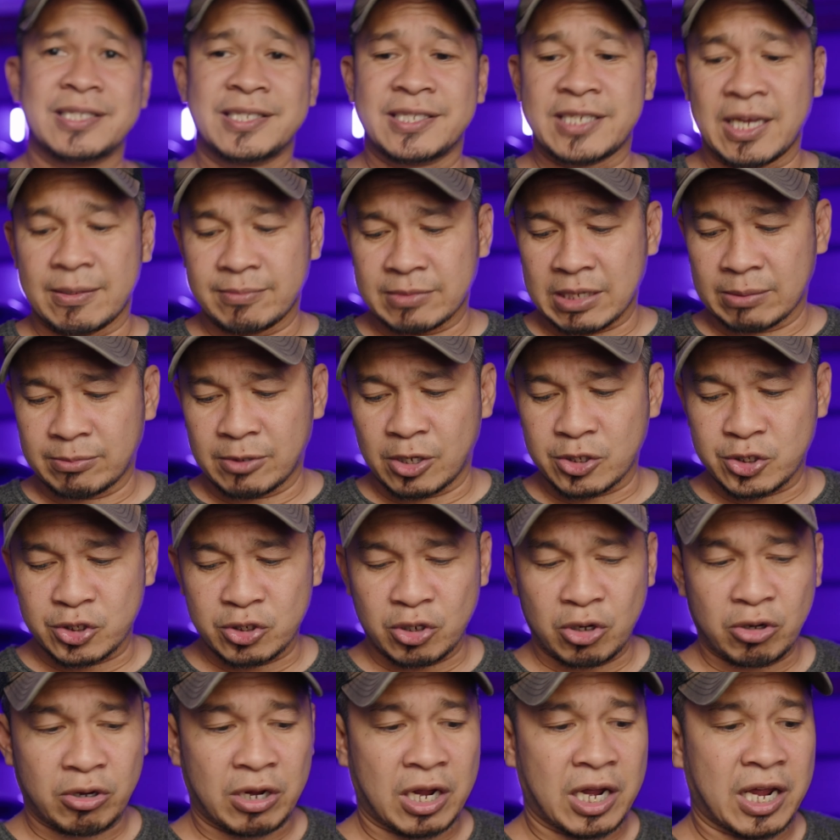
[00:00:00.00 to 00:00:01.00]
the same time
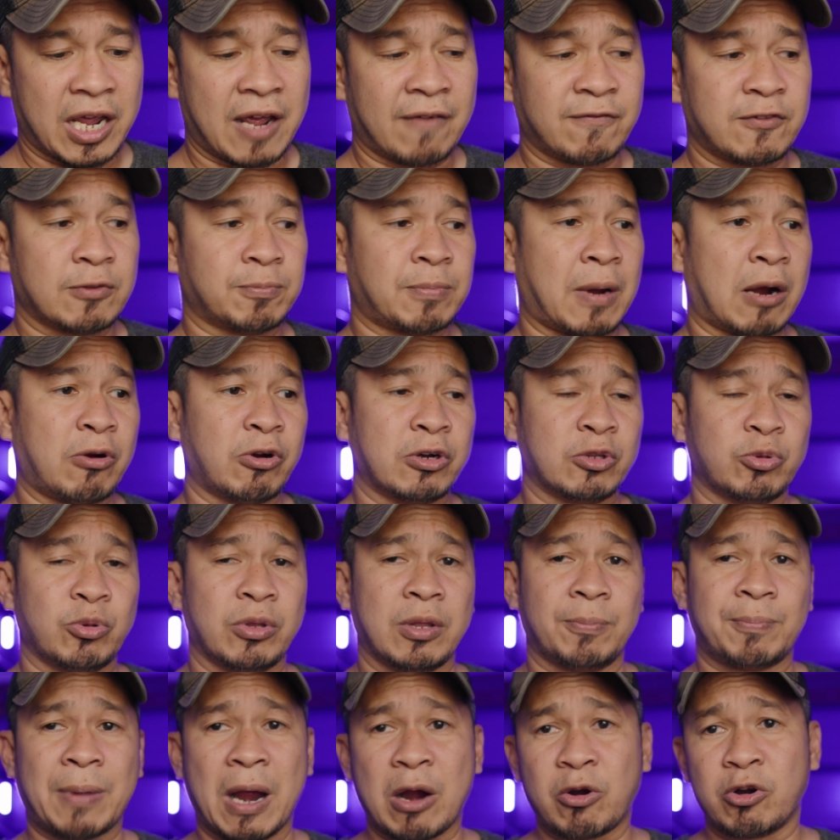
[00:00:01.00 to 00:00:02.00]
also I have to power it
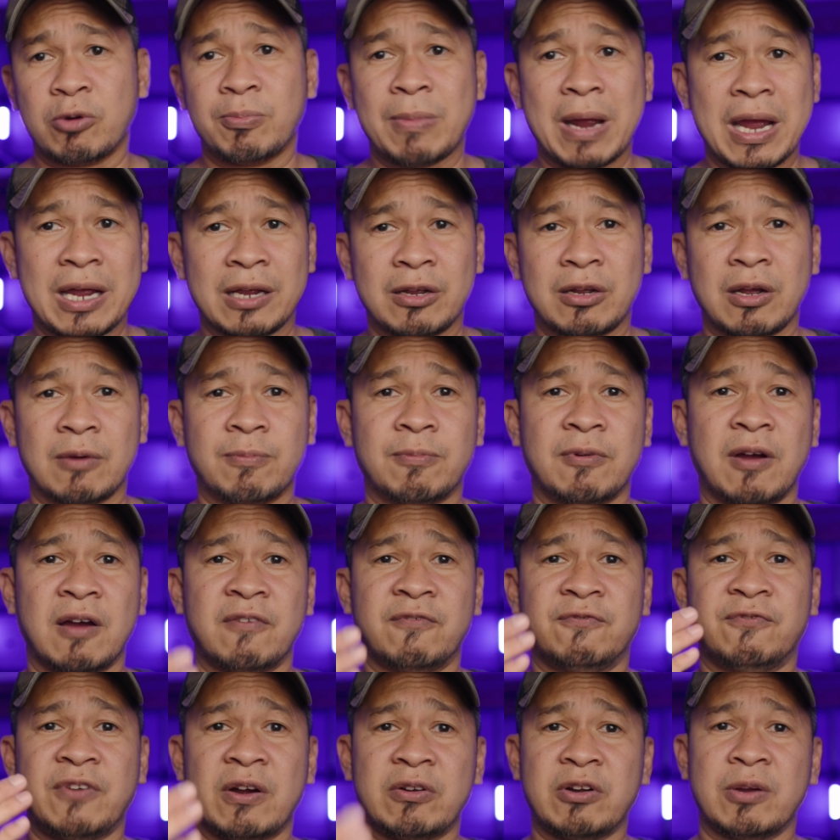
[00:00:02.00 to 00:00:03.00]
with a power bank, a
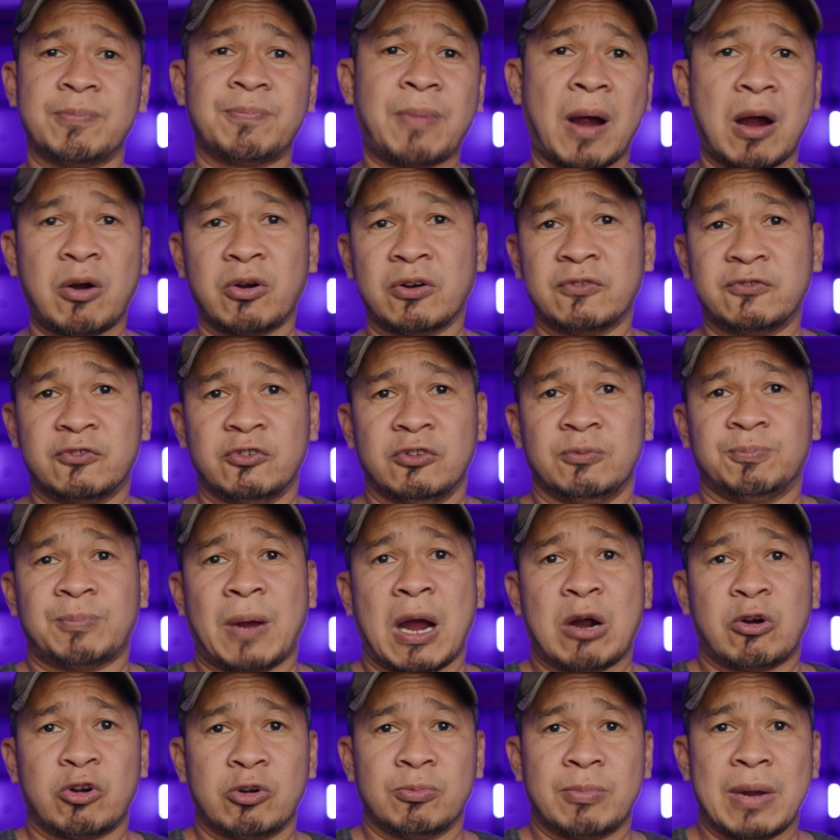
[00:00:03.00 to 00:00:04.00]
very powerful
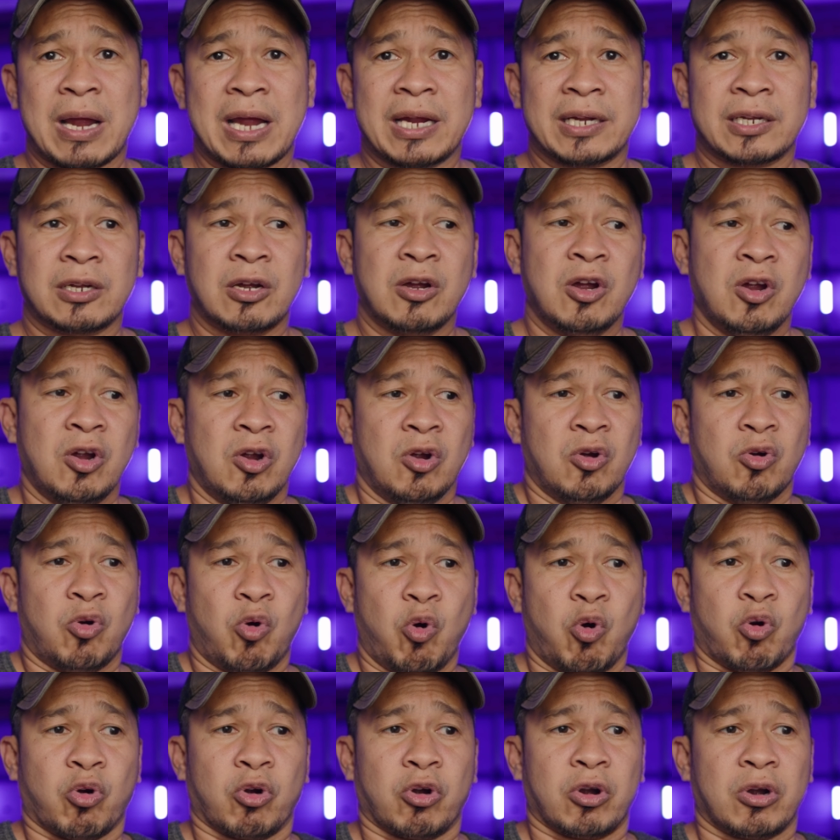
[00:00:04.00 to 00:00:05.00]
power bank,
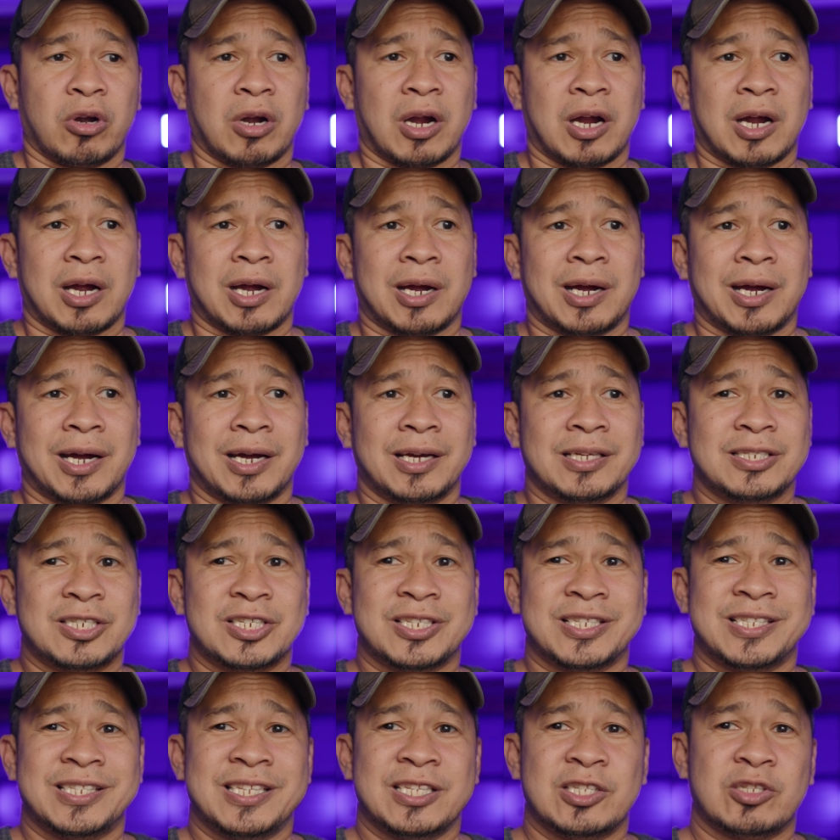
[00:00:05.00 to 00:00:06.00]
or I
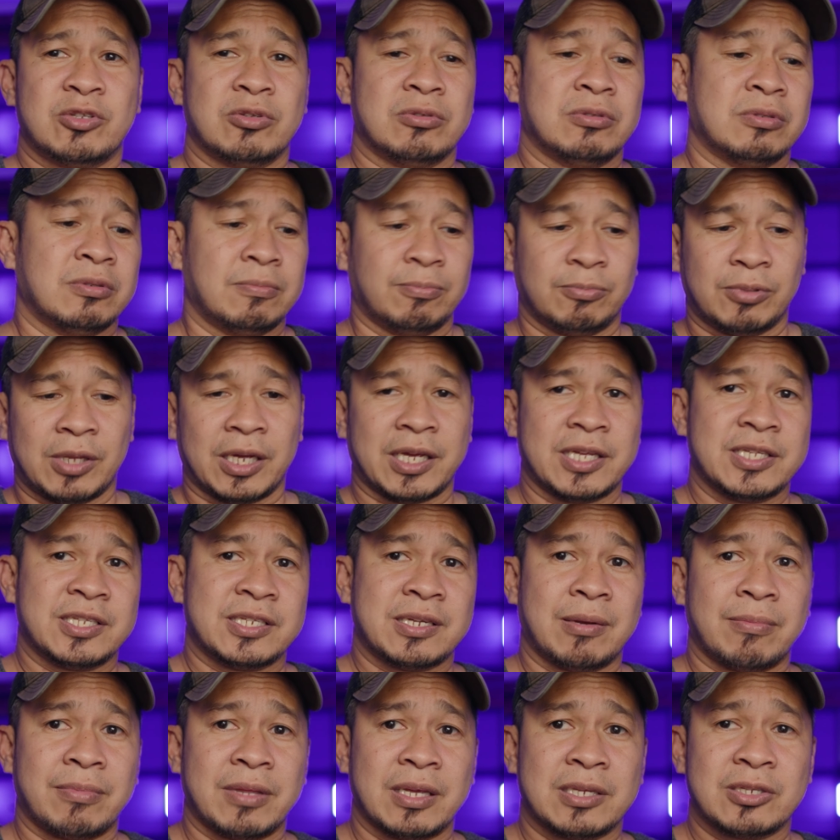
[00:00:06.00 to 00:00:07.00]
just need to plug in
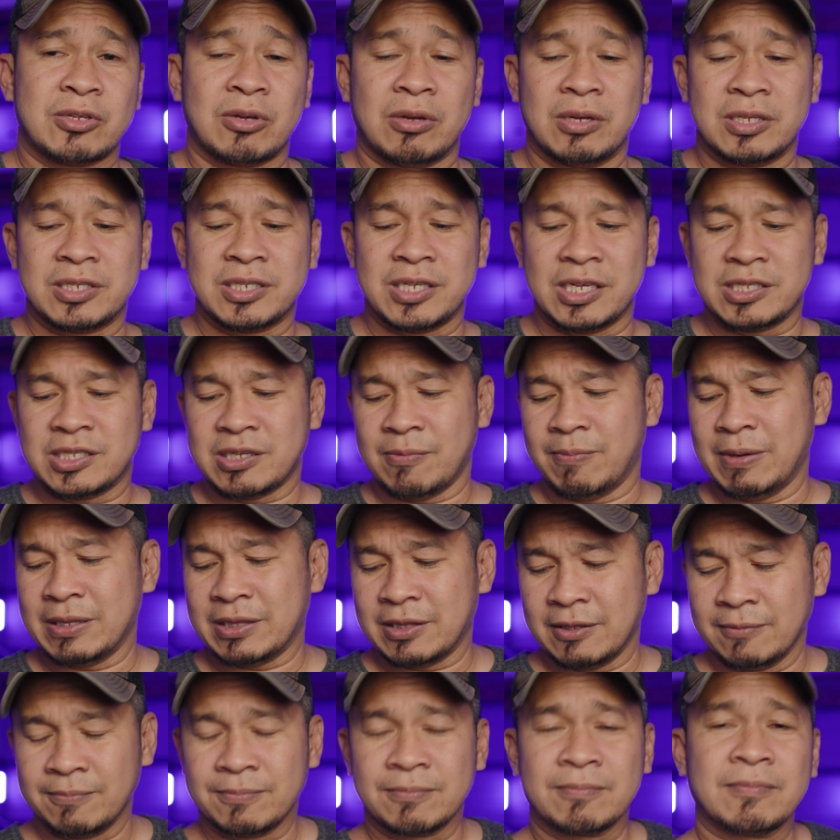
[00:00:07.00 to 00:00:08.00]
something. So it's a bit
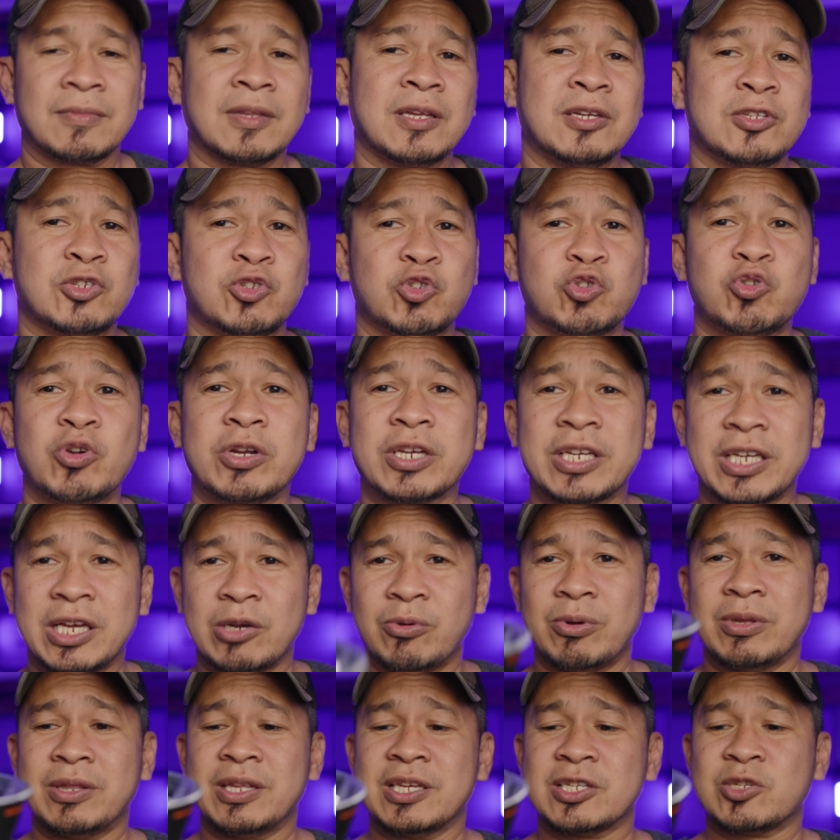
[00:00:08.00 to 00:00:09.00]
tricky
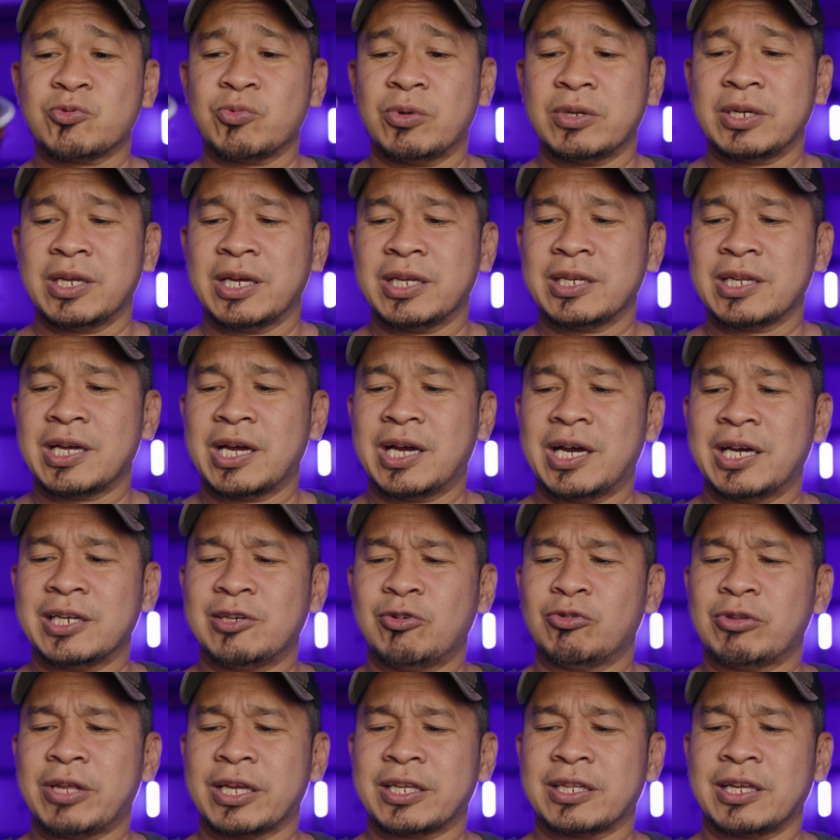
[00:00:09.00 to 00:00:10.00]
with this one, and I
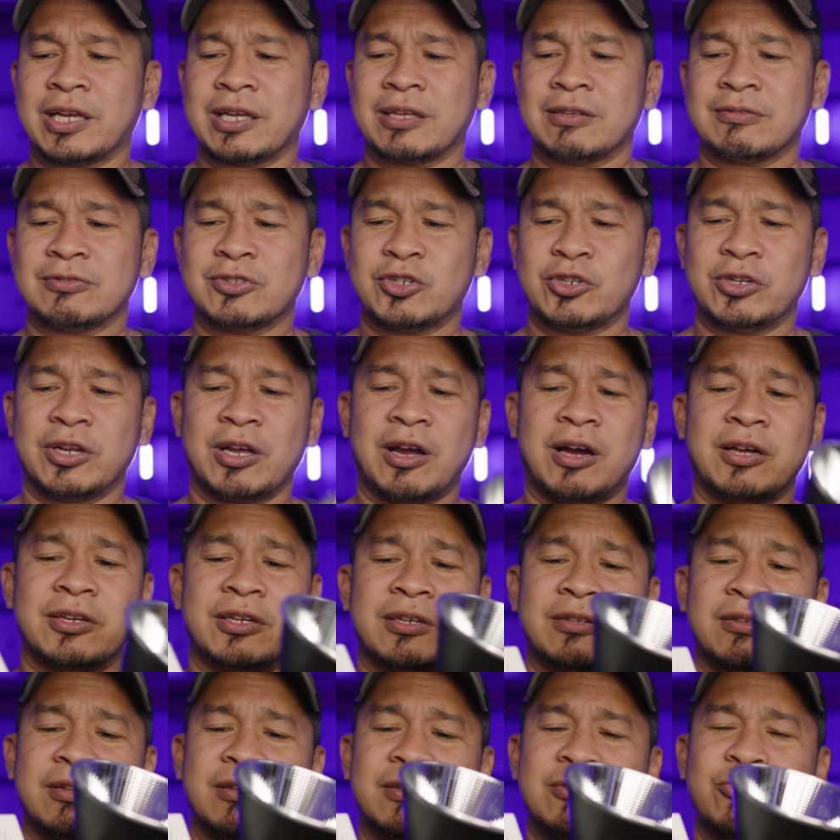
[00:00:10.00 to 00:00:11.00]
don't like the turning
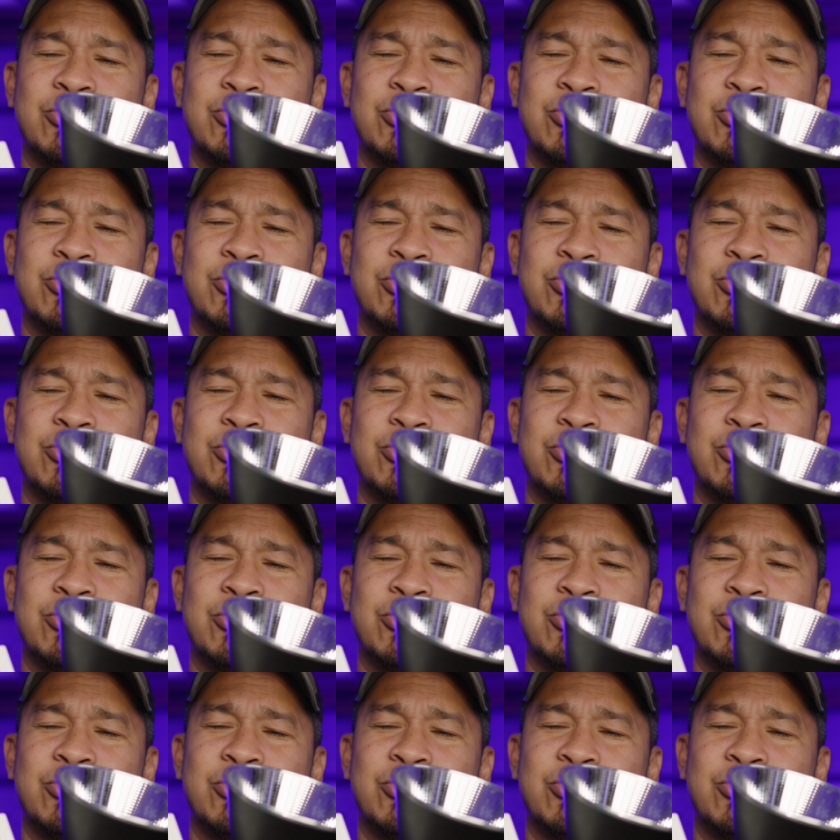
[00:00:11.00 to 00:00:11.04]
on.